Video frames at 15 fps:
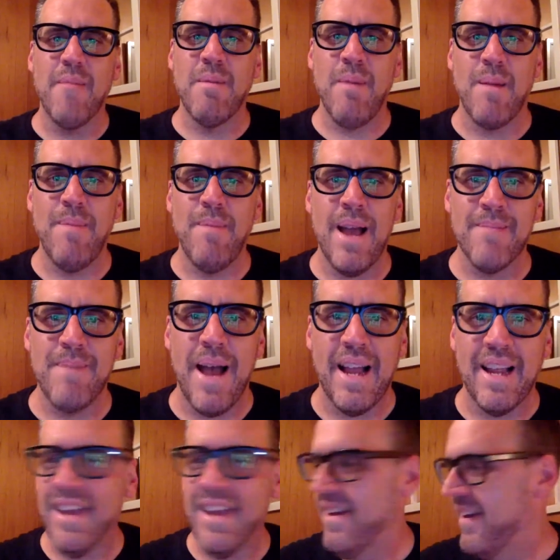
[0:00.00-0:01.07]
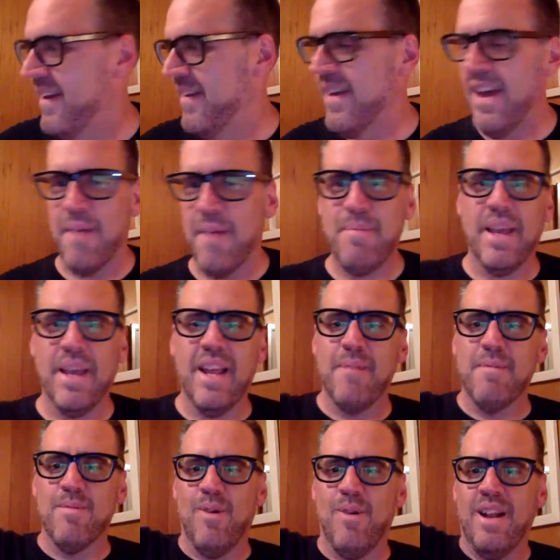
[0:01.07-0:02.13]
me my backpack?" I pick it up
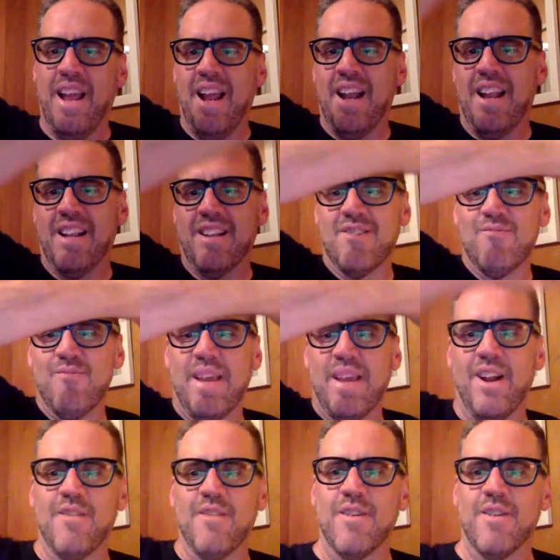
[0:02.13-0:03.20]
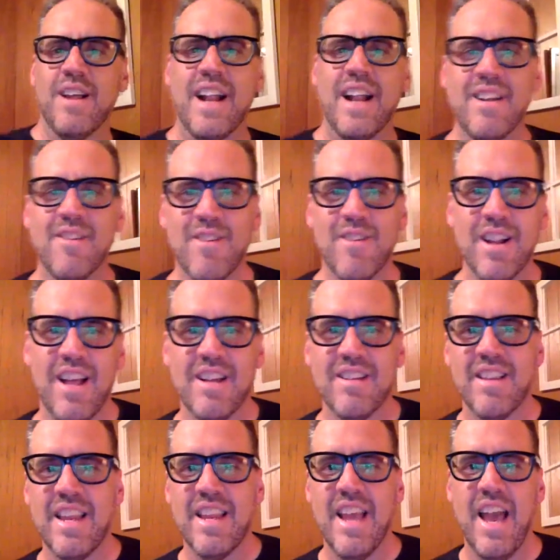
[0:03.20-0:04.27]
with one hand, I swing it over, and I didn't realize that he